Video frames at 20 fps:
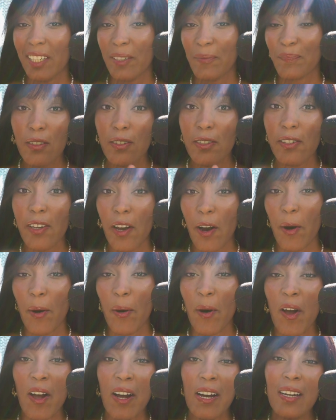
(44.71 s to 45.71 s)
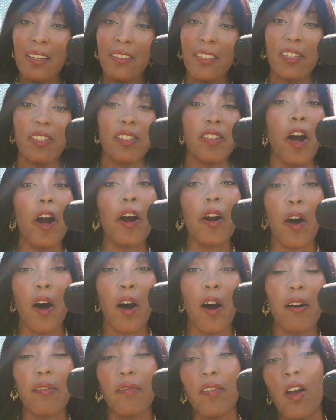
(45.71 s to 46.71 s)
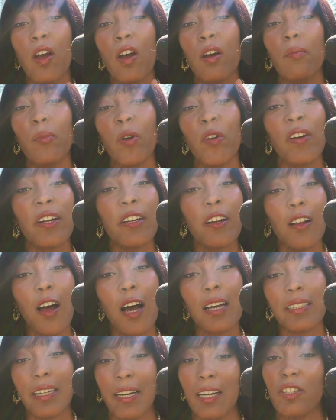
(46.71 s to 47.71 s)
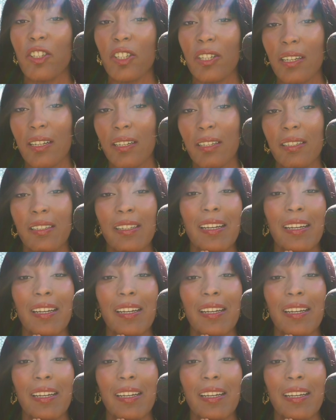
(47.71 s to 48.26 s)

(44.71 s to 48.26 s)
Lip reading: So to start off, moving to Los Angeles